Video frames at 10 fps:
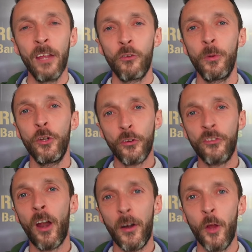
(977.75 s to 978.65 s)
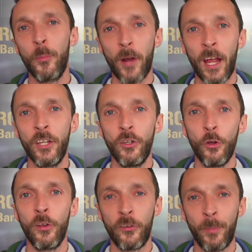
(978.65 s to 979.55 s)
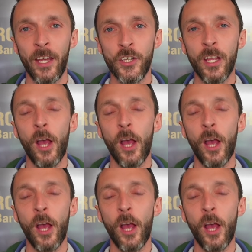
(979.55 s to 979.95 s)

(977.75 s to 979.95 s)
So when you're starting out brand new especially,